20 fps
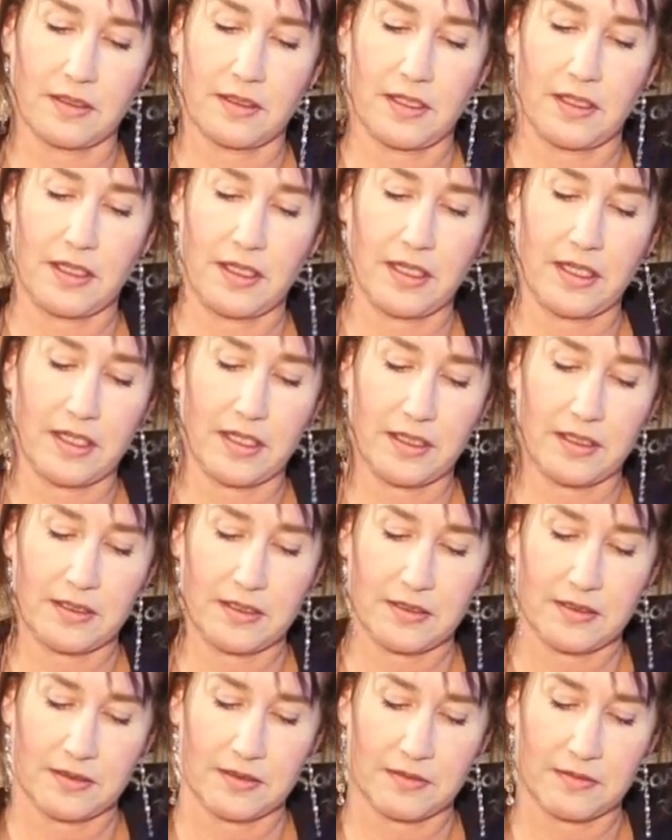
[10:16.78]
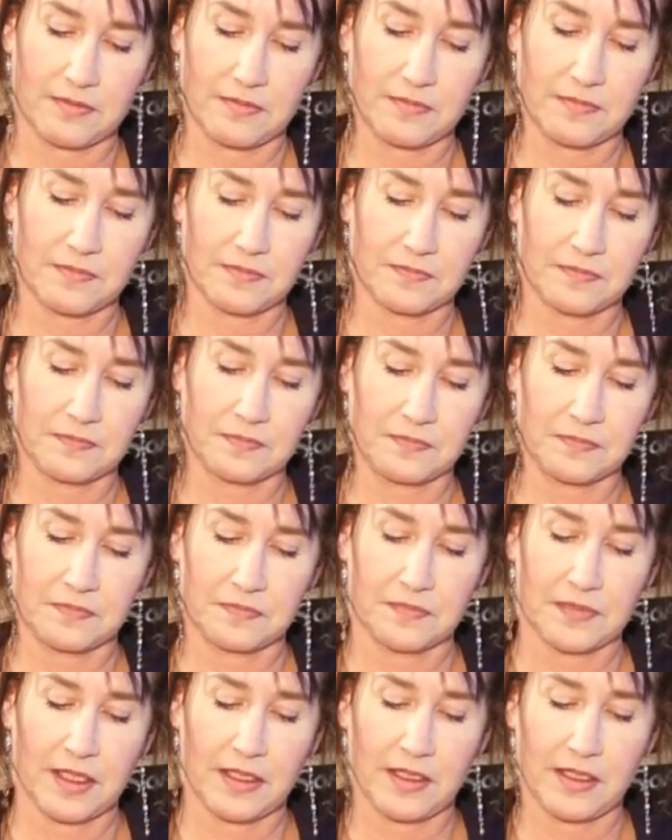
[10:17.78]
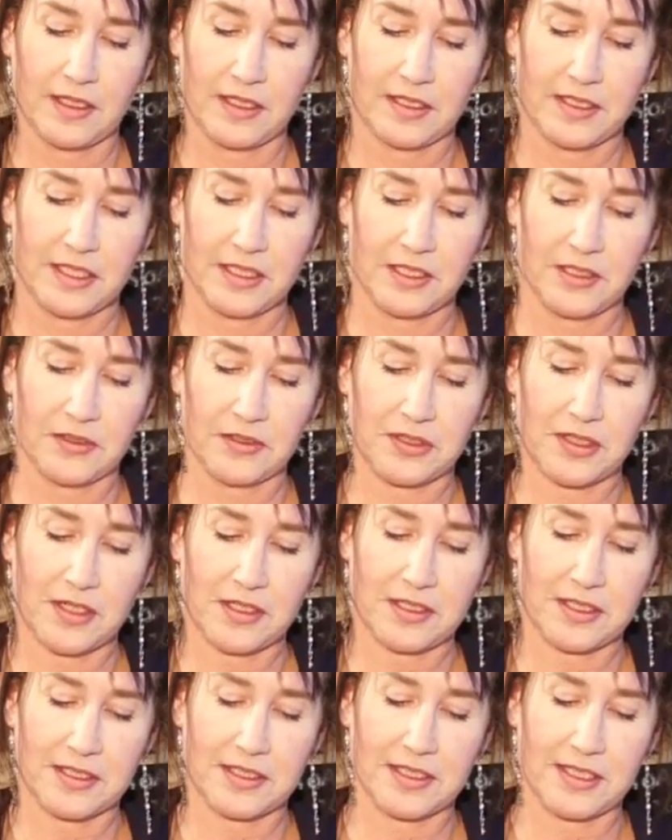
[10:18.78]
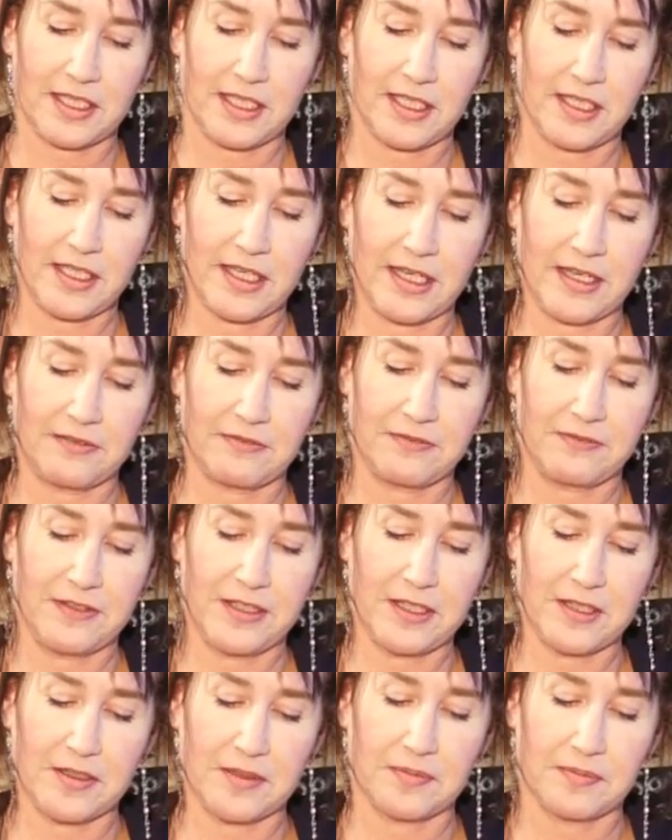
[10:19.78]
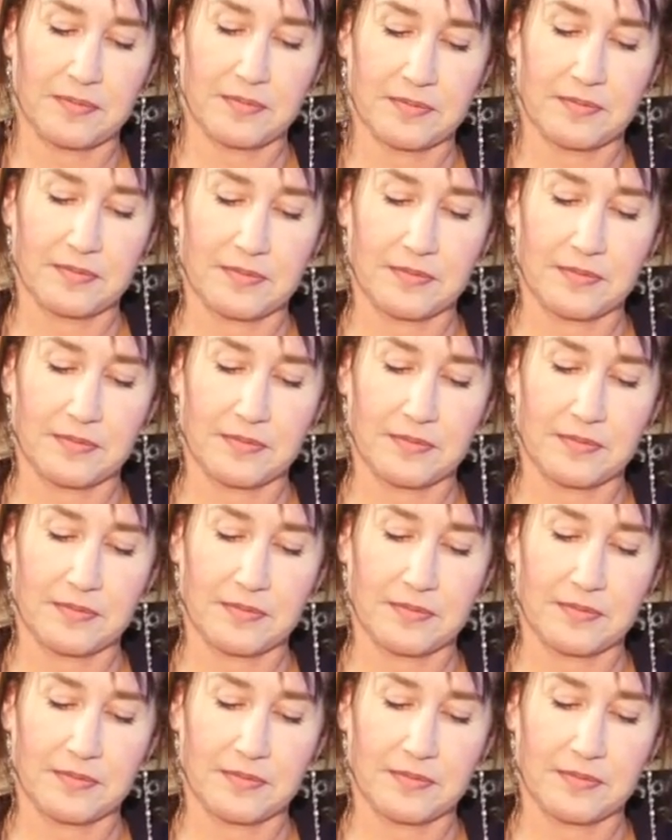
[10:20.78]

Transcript: And until you start to see a film